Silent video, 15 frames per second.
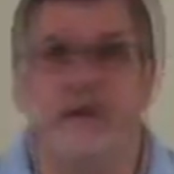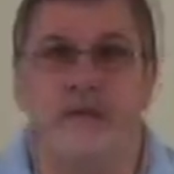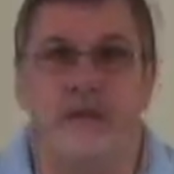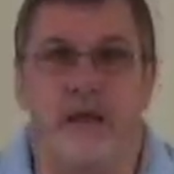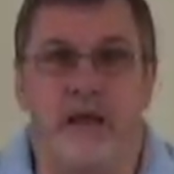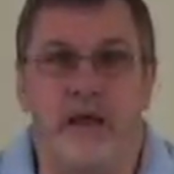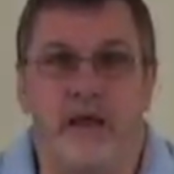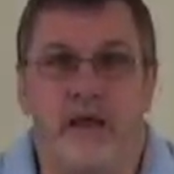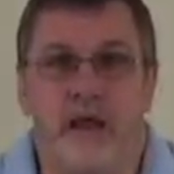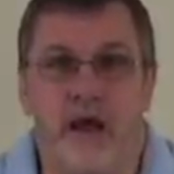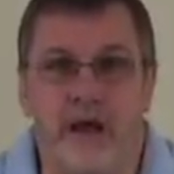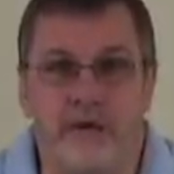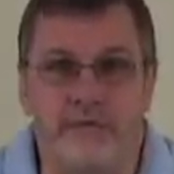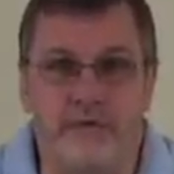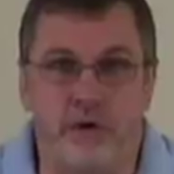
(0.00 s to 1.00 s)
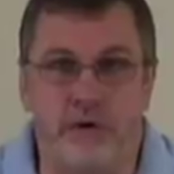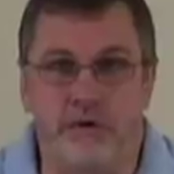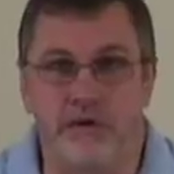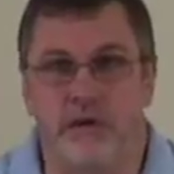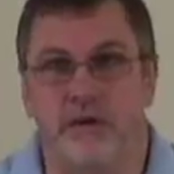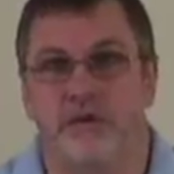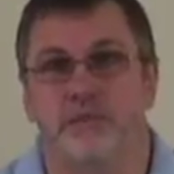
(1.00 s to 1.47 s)
they have
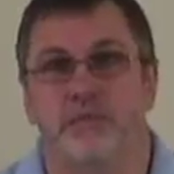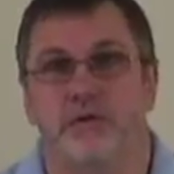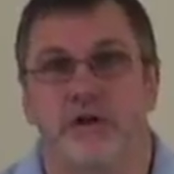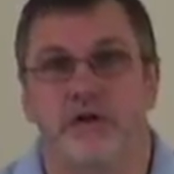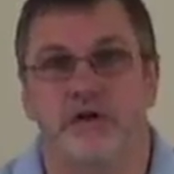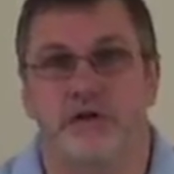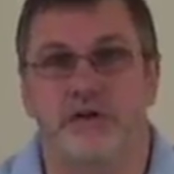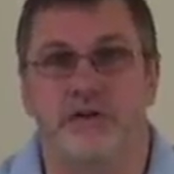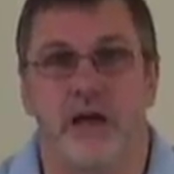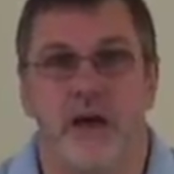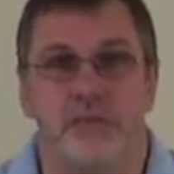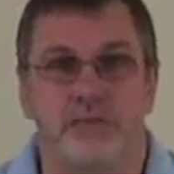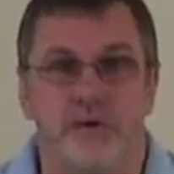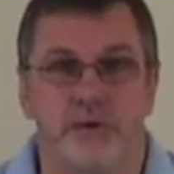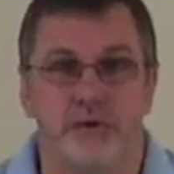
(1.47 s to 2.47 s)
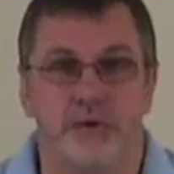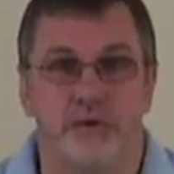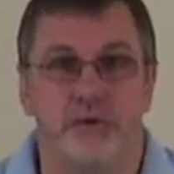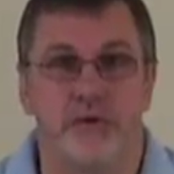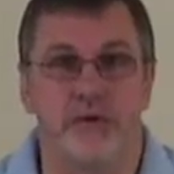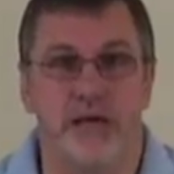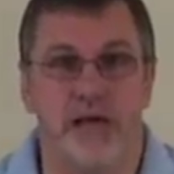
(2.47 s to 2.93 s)
contact pressures up
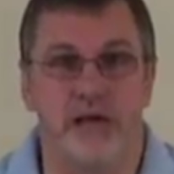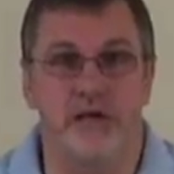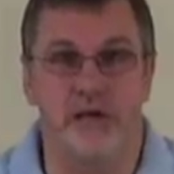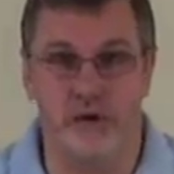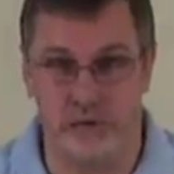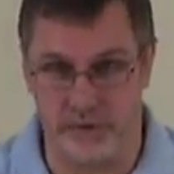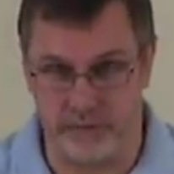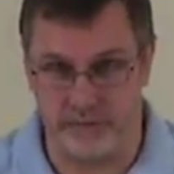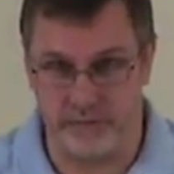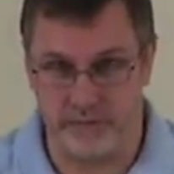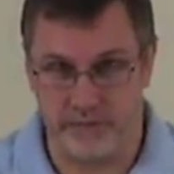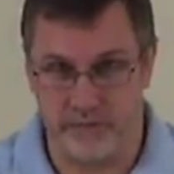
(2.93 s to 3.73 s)
to 10 Newton.